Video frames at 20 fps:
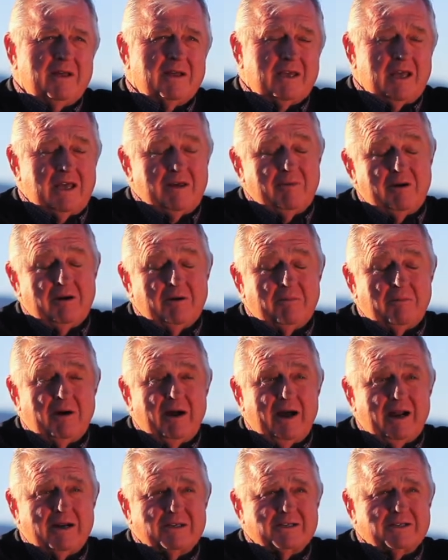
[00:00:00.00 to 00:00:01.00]
Came here to
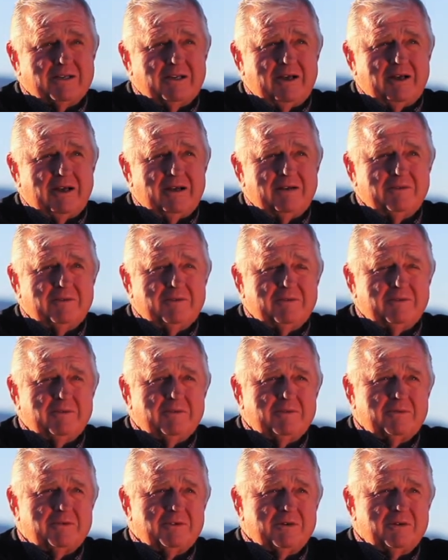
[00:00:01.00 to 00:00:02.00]
practice law,
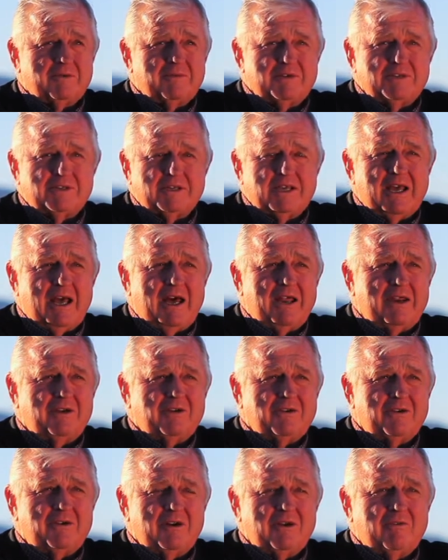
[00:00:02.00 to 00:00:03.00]
served as a county
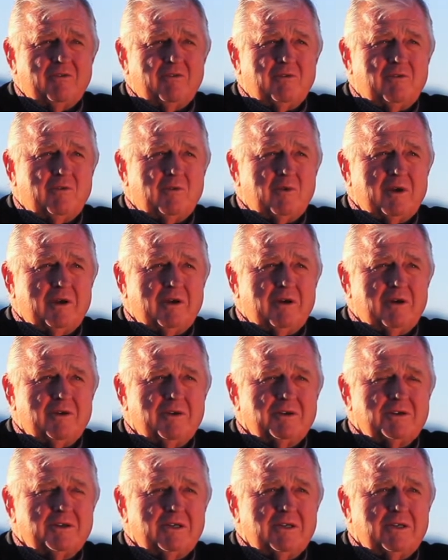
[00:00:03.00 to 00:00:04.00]
attorney for 4
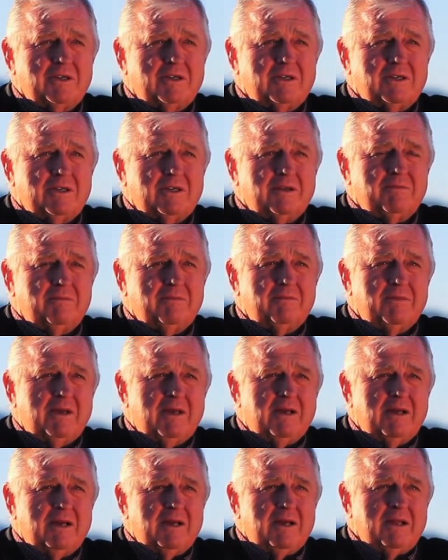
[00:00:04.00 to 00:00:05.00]
years, and
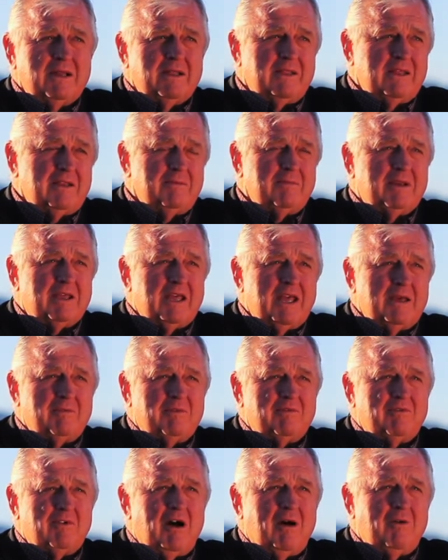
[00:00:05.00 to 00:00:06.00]
then became
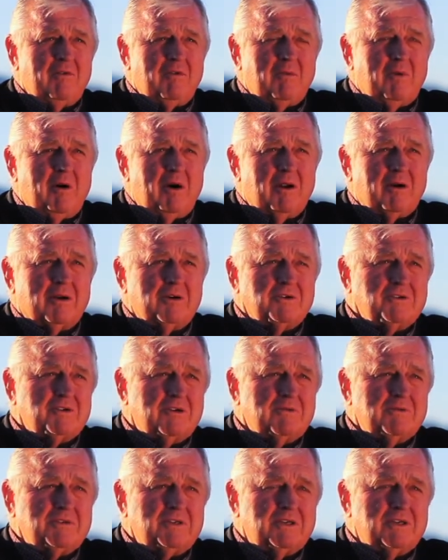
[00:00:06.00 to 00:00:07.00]
involved with the Water
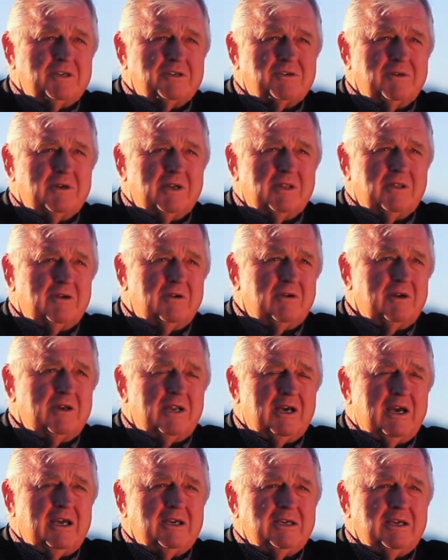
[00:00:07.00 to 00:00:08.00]
Conservancy District in the early
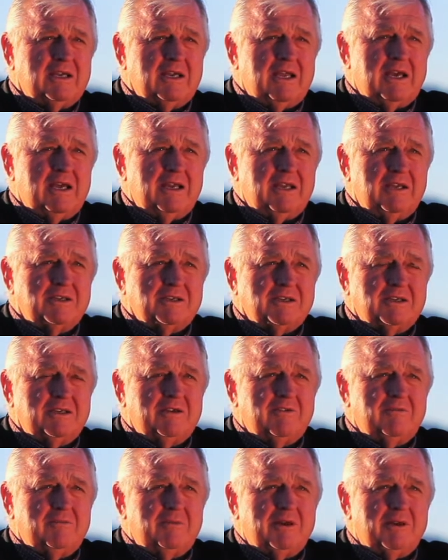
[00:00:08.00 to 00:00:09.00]
1980s
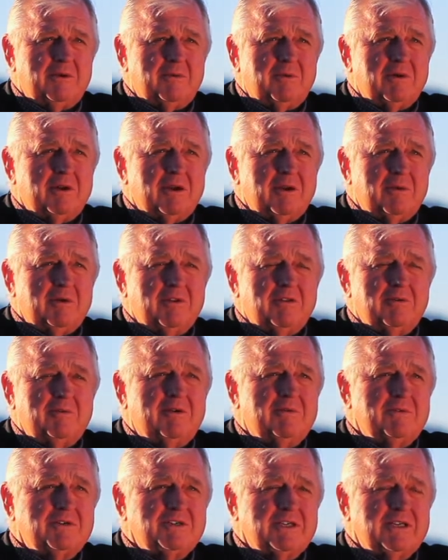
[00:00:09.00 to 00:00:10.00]
and have been working with them
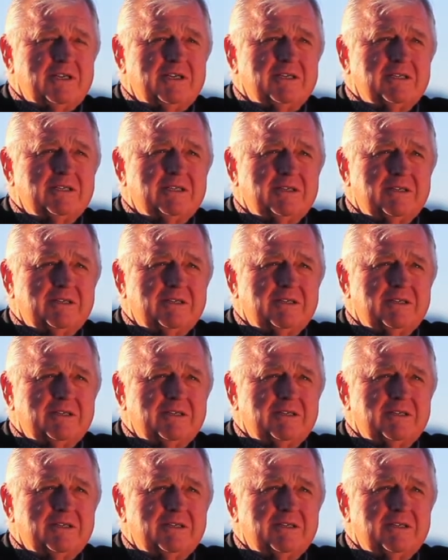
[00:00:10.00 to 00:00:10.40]
ever since.